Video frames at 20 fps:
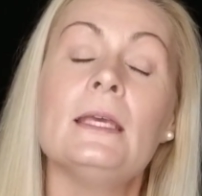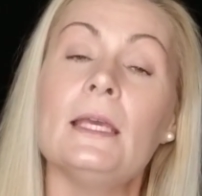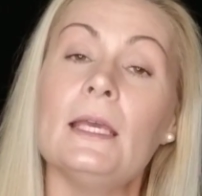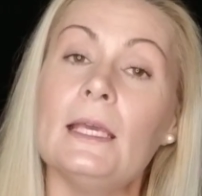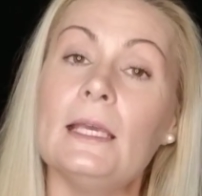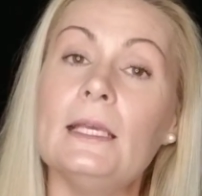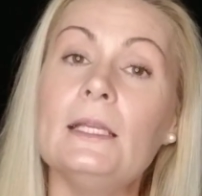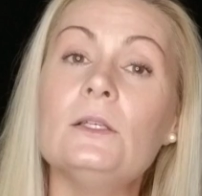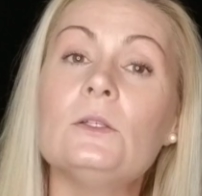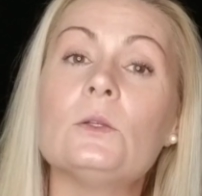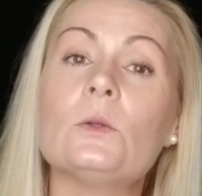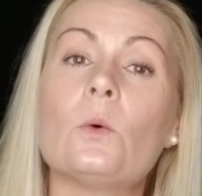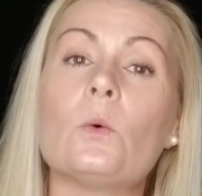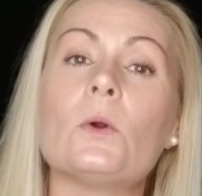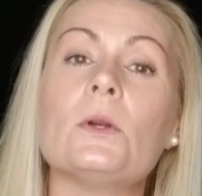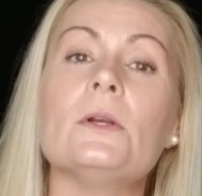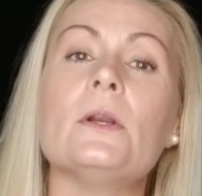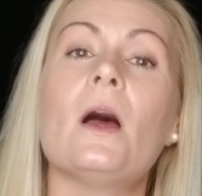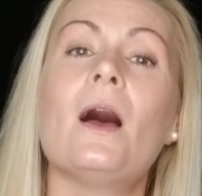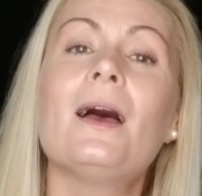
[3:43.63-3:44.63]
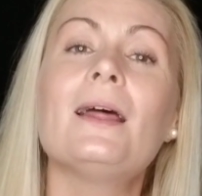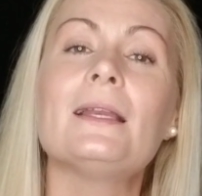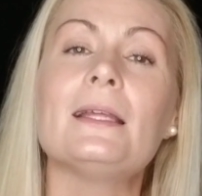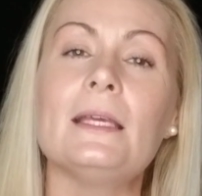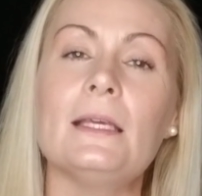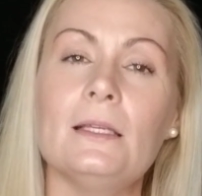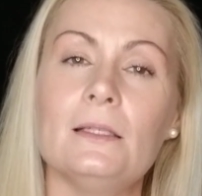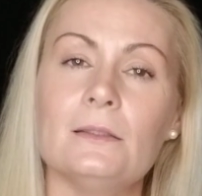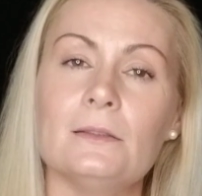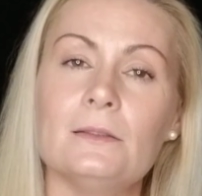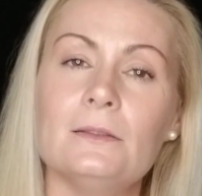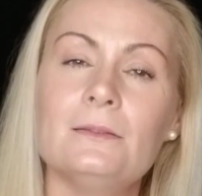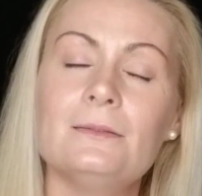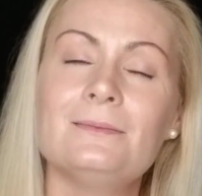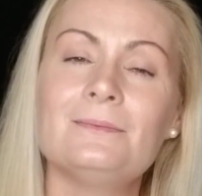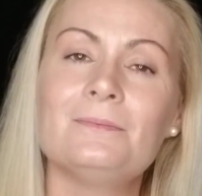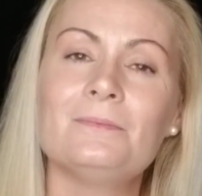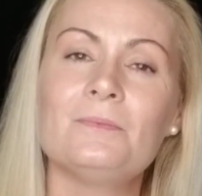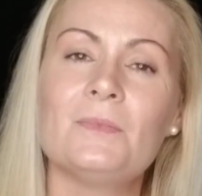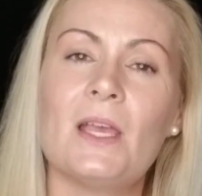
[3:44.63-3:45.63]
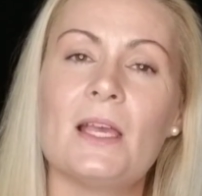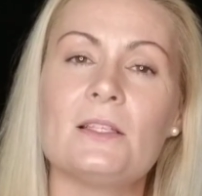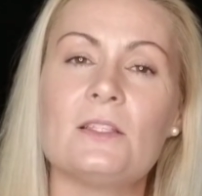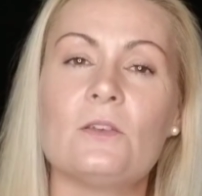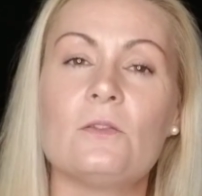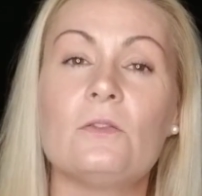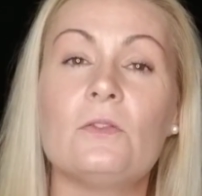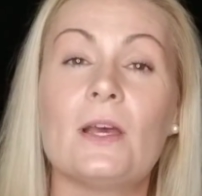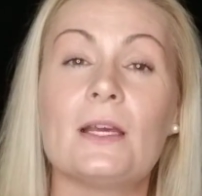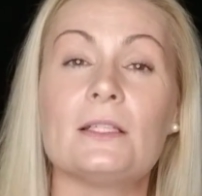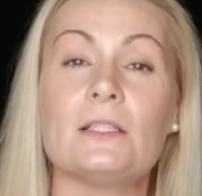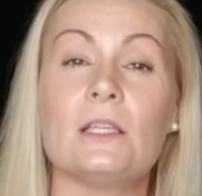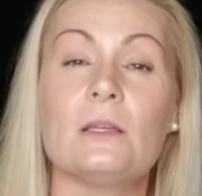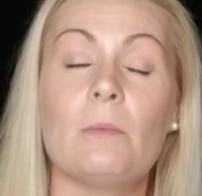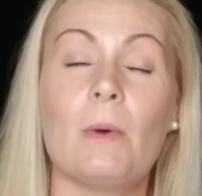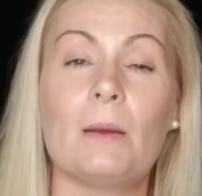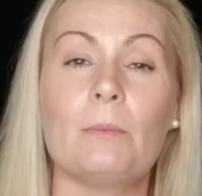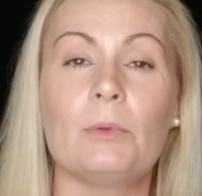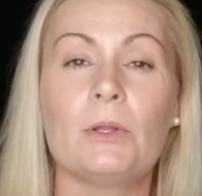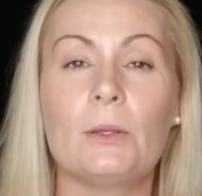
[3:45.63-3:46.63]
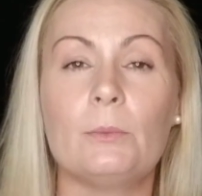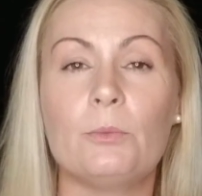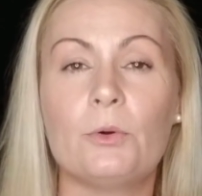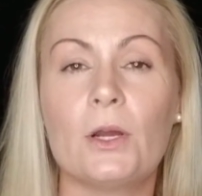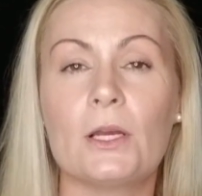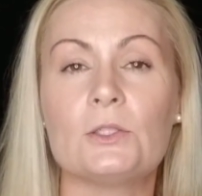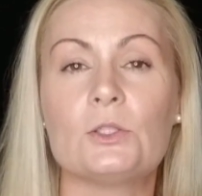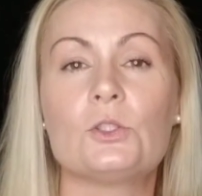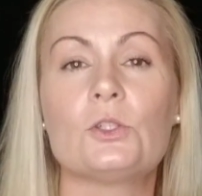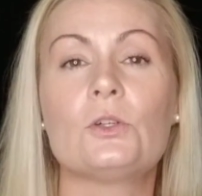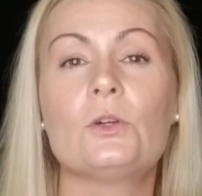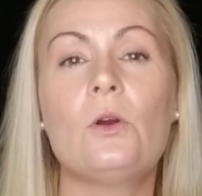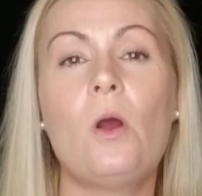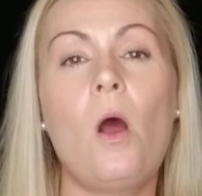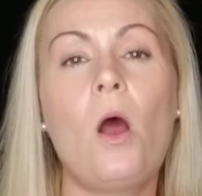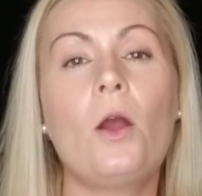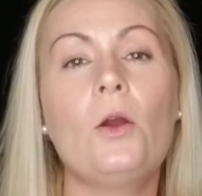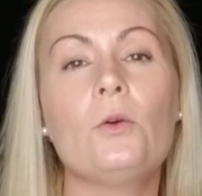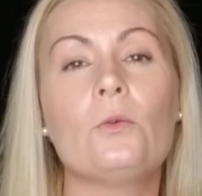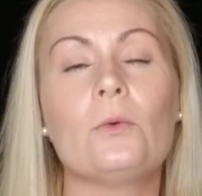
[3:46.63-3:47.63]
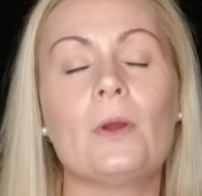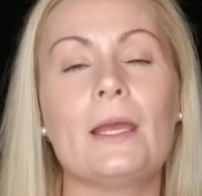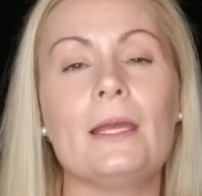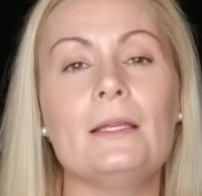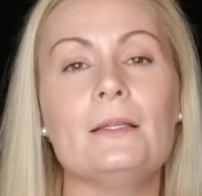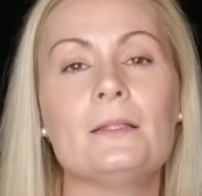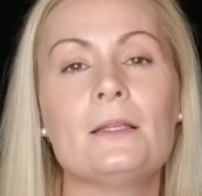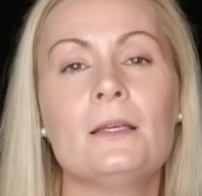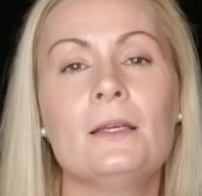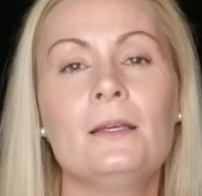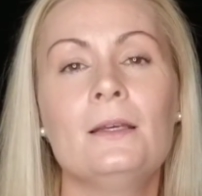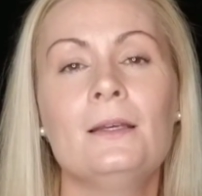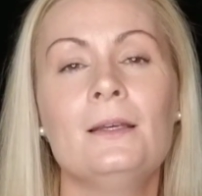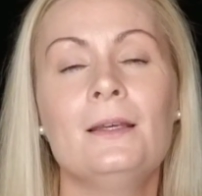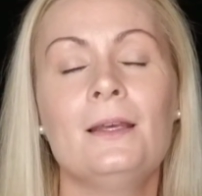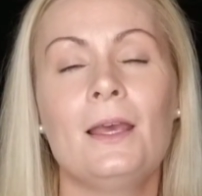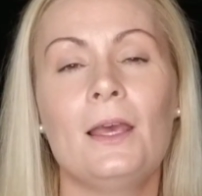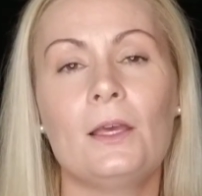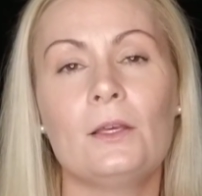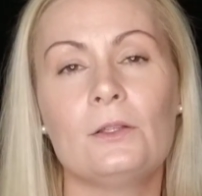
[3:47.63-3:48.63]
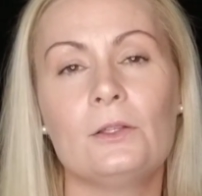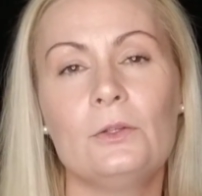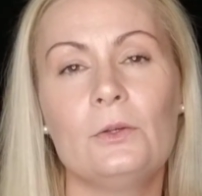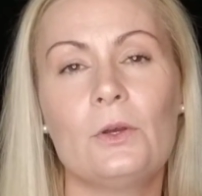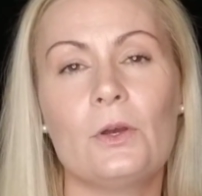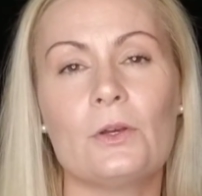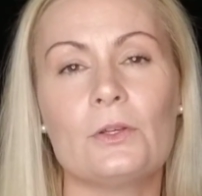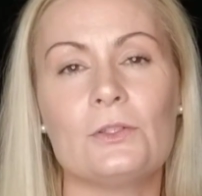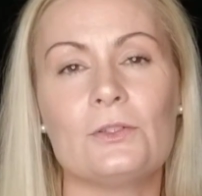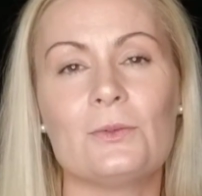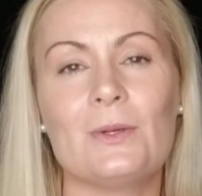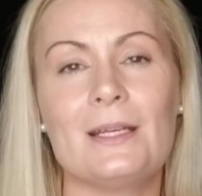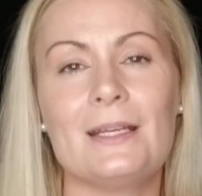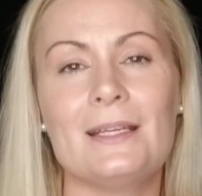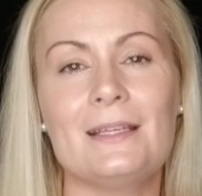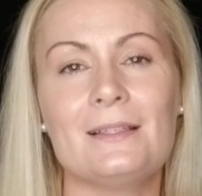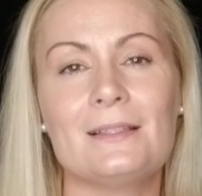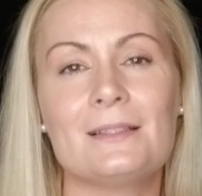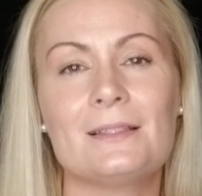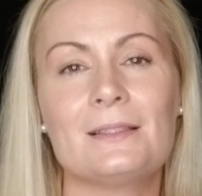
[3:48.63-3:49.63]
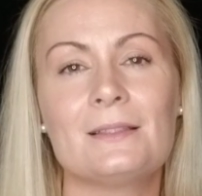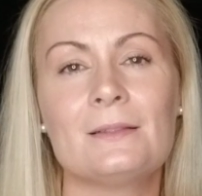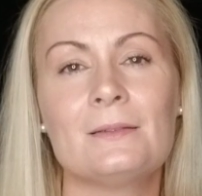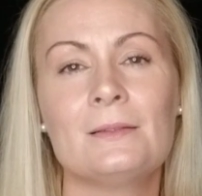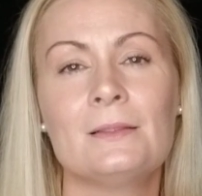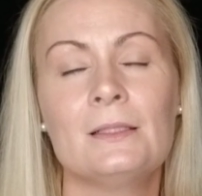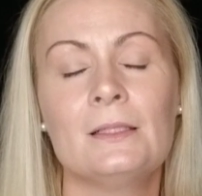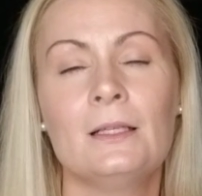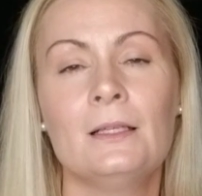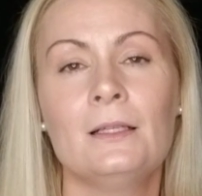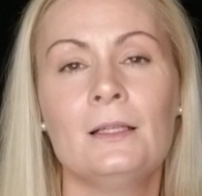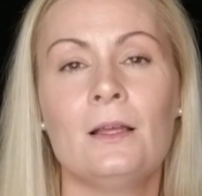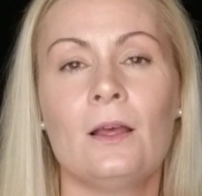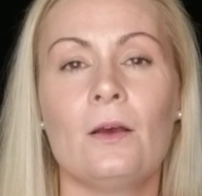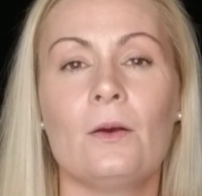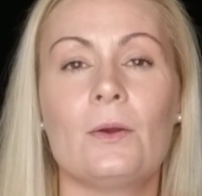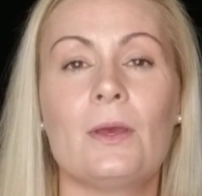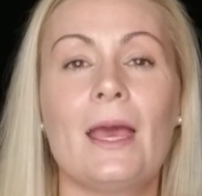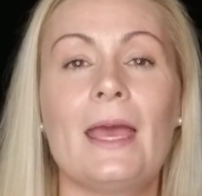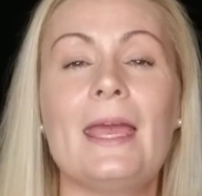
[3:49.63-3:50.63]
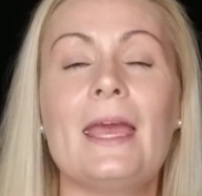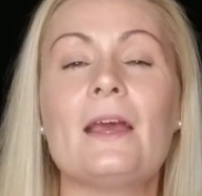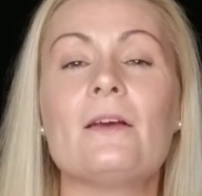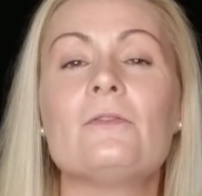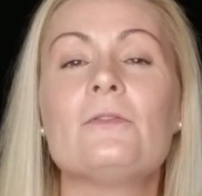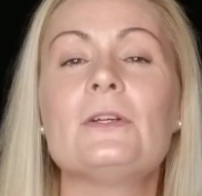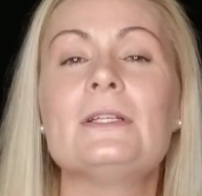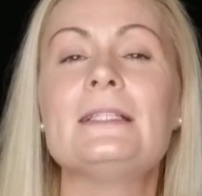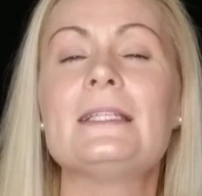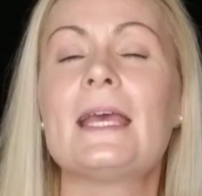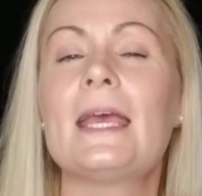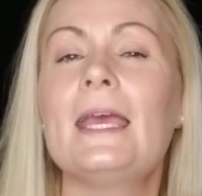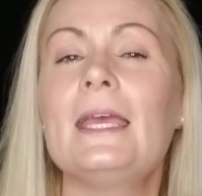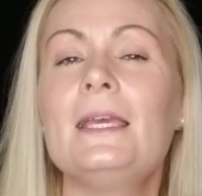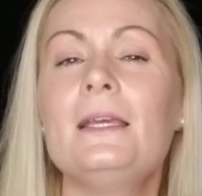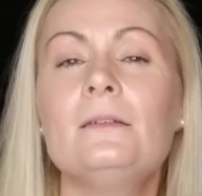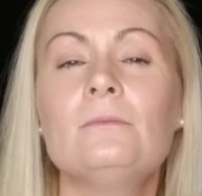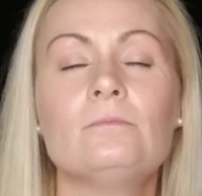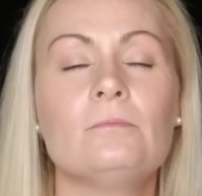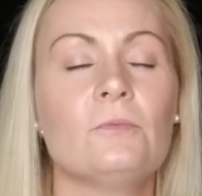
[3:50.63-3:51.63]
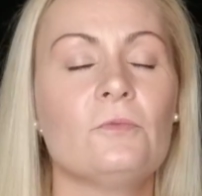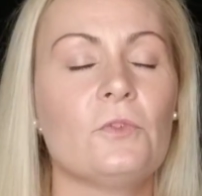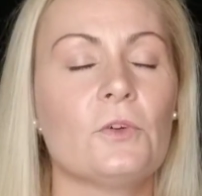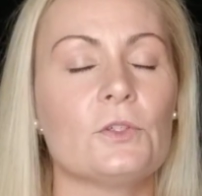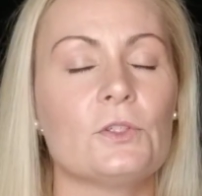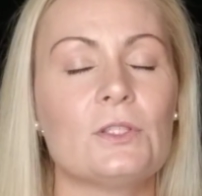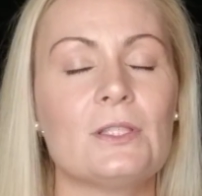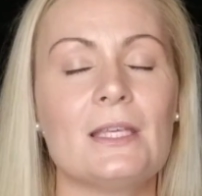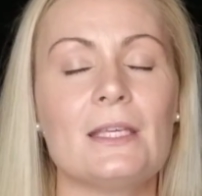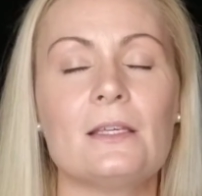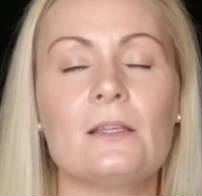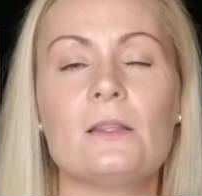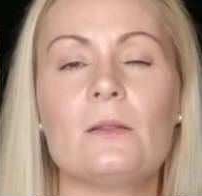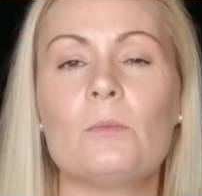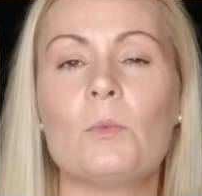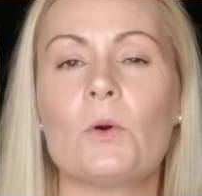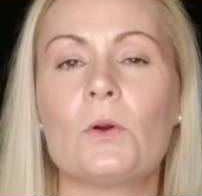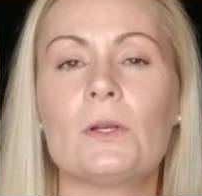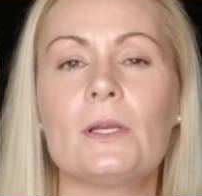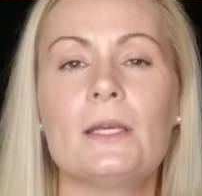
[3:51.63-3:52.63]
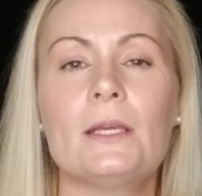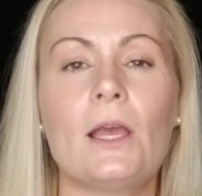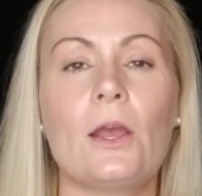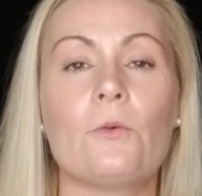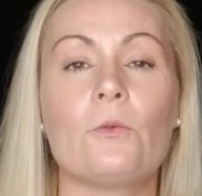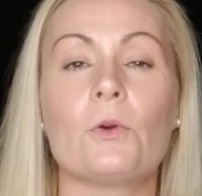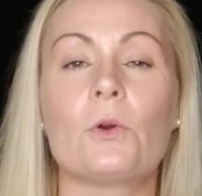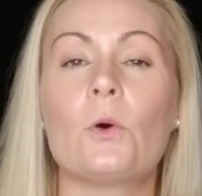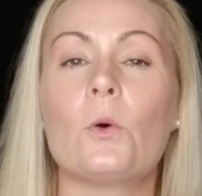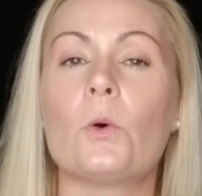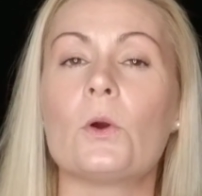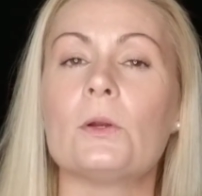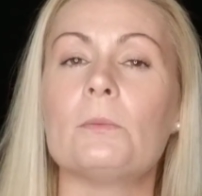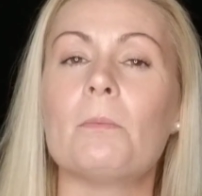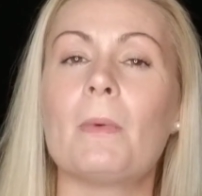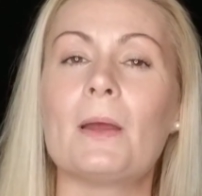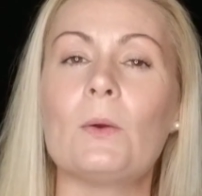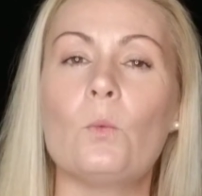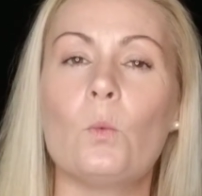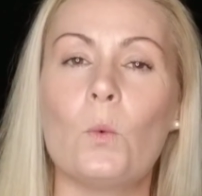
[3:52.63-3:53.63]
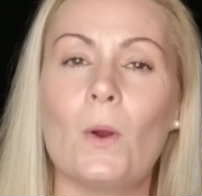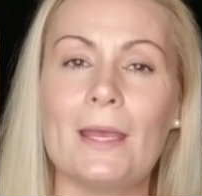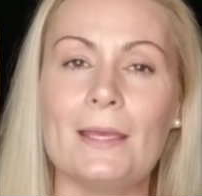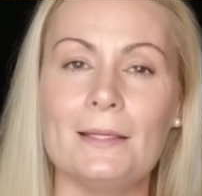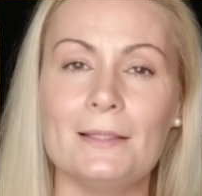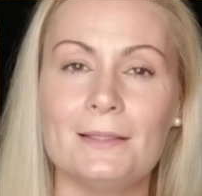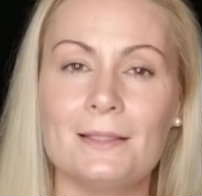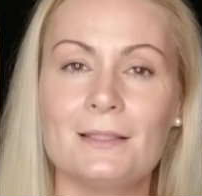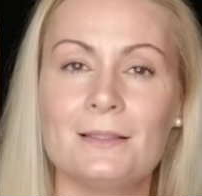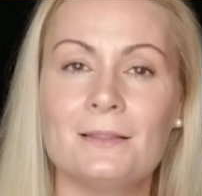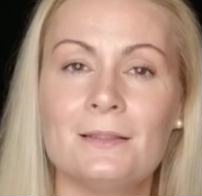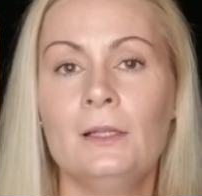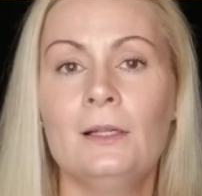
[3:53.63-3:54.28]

eaten or not eaten has affected my blood pressure, heart rate, and glucose readings. Okay, every day, first thing in the morning, I record my weight.